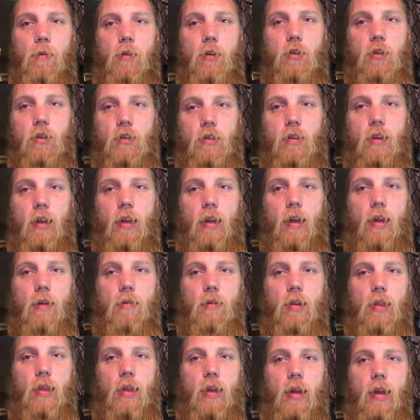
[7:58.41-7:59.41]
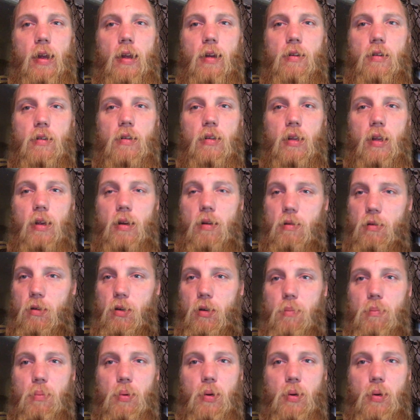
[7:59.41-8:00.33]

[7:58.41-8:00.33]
just like everything else that you